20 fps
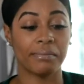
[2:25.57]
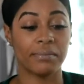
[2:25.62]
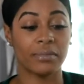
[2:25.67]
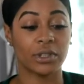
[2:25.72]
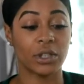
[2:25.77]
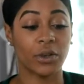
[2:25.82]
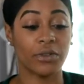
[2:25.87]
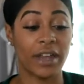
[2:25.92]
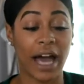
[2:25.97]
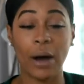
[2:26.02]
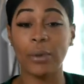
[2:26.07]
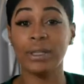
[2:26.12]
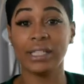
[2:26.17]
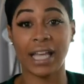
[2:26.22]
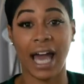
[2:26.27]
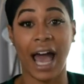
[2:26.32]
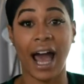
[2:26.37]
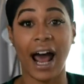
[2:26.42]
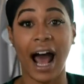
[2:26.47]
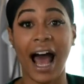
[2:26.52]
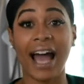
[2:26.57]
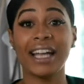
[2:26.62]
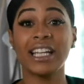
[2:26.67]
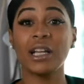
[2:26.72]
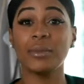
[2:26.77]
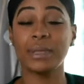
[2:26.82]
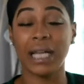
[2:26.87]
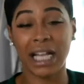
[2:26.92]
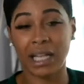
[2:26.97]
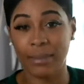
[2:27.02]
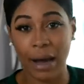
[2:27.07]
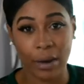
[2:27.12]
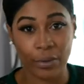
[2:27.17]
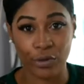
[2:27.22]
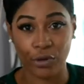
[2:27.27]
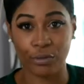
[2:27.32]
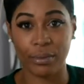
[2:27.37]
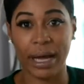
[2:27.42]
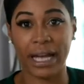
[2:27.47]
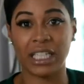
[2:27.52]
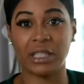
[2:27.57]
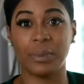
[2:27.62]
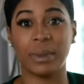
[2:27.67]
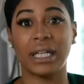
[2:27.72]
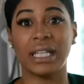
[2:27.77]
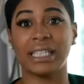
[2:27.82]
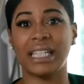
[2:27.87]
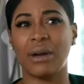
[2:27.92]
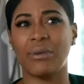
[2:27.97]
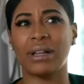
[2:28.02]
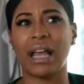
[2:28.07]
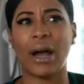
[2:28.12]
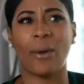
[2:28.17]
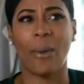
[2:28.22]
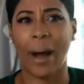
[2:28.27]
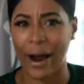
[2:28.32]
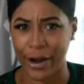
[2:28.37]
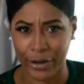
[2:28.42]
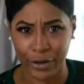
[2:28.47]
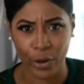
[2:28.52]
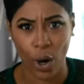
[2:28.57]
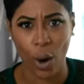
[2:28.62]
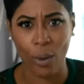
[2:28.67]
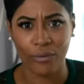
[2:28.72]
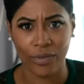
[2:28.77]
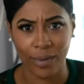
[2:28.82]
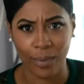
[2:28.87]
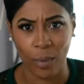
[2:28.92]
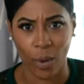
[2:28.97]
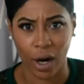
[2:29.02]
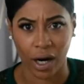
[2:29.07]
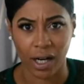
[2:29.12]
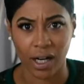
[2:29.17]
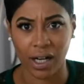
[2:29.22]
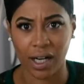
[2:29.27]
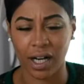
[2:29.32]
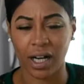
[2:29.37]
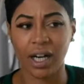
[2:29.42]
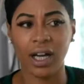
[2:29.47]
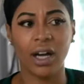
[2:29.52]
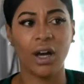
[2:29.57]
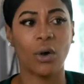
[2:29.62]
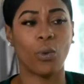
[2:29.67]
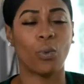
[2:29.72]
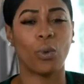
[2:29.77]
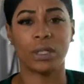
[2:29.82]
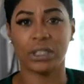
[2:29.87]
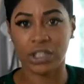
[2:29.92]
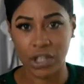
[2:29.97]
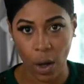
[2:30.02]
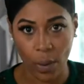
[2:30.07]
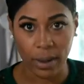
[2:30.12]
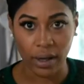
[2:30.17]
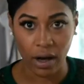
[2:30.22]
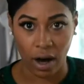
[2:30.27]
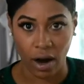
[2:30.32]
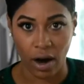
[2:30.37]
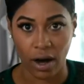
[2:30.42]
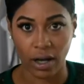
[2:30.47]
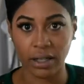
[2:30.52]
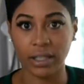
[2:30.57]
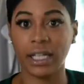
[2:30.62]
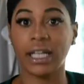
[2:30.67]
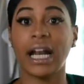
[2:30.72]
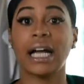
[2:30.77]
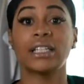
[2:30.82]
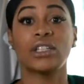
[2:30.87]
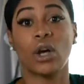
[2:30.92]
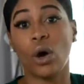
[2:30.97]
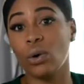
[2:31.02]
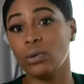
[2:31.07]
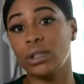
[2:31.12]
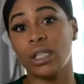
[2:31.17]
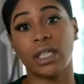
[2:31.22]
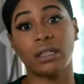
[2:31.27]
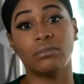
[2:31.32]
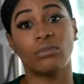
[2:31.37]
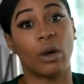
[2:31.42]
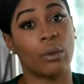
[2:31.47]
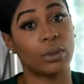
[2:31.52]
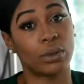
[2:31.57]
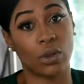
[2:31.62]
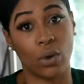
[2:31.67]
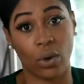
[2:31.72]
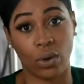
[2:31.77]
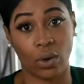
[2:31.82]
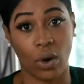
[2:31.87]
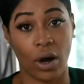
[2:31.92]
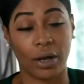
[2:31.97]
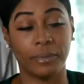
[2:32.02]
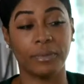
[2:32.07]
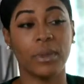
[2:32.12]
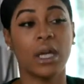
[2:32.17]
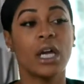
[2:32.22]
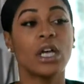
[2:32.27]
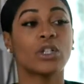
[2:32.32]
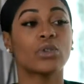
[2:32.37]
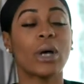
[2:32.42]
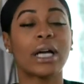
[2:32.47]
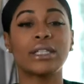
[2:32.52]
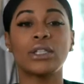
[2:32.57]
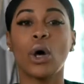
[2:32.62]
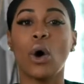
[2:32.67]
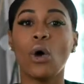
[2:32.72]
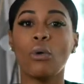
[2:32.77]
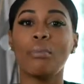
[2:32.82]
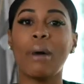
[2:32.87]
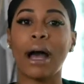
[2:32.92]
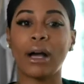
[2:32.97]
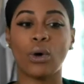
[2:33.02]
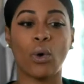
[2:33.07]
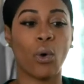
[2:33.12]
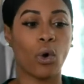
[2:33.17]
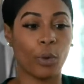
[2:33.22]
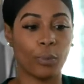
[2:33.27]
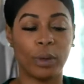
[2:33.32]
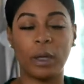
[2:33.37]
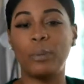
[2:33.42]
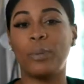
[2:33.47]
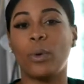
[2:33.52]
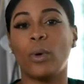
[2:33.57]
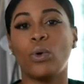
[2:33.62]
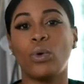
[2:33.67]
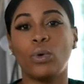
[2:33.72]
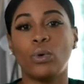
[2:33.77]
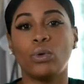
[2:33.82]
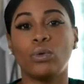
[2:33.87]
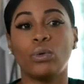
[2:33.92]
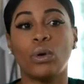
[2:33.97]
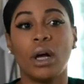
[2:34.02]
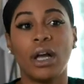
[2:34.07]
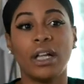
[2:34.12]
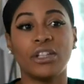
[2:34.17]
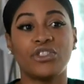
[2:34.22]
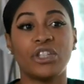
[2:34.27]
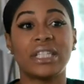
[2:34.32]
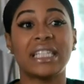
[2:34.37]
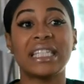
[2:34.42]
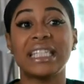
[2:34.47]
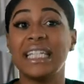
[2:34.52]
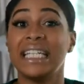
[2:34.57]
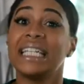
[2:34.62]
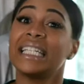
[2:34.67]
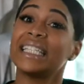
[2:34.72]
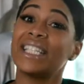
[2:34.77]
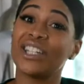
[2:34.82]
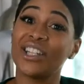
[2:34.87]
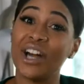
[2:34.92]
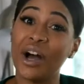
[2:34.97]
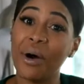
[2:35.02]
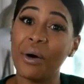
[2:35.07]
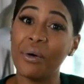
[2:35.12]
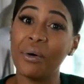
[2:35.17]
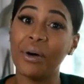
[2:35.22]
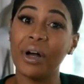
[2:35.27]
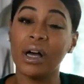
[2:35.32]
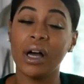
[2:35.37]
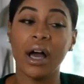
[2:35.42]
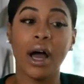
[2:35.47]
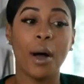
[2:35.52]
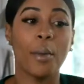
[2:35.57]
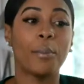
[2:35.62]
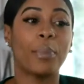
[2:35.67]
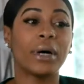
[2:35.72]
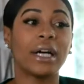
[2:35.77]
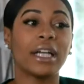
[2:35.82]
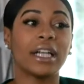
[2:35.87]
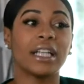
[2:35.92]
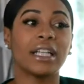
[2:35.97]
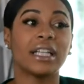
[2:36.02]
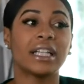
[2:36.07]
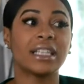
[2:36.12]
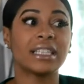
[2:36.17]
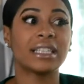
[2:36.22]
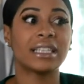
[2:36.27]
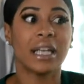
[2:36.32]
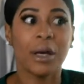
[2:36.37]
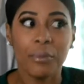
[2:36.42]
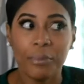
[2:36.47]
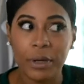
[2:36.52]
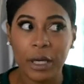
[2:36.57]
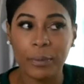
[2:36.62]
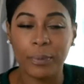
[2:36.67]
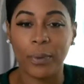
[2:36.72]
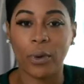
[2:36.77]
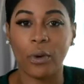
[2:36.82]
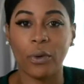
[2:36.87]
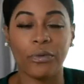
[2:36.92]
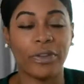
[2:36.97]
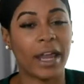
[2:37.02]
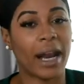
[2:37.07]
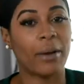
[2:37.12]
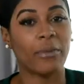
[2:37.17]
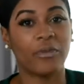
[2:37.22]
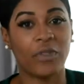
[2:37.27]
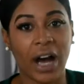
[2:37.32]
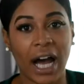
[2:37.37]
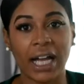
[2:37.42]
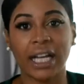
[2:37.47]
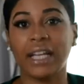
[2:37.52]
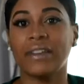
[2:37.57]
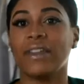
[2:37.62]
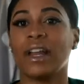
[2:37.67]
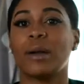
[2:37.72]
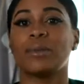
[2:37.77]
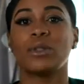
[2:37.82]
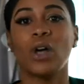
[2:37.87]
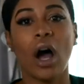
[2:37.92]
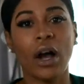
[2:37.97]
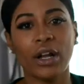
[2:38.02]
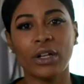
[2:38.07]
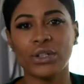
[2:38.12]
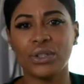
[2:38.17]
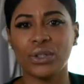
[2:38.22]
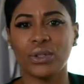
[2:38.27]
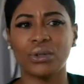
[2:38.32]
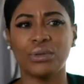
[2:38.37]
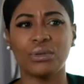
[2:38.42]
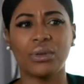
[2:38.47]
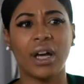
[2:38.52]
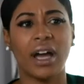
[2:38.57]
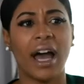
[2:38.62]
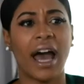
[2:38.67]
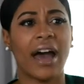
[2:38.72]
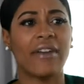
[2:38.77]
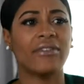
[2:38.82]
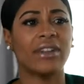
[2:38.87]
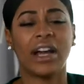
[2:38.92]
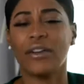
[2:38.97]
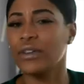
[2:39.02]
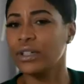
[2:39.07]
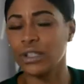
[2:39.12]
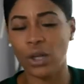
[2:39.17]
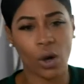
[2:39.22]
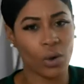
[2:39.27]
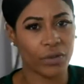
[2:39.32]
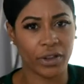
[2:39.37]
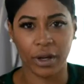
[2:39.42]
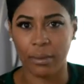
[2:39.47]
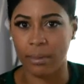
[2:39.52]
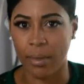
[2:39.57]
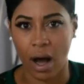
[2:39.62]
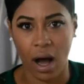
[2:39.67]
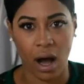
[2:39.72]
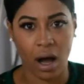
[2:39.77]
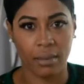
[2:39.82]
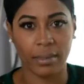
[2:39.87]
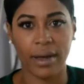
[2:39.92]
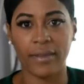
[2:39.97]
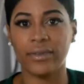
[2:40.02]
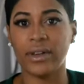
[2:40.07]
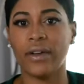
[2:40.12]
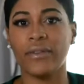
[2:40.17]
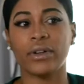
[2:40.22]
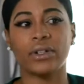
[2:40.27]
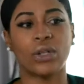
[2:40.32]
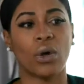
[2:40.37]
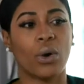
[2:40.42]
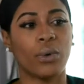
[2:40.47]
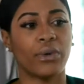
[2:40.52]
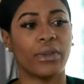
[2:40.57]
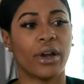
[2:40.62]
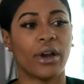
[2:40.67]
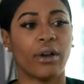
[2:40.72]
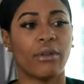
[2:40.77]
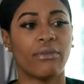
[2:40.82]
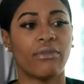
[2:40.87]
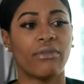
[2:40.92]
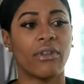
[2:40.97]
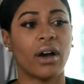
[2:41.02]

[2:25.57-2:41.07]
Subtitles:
So that was that. I ended up telling my roommates because they were like, why are you home from work? What's going on? And I told them what was going on. So I told my core people who just needed to know, but some people that I'm finding that I'm talking to have never told their mom, have never told their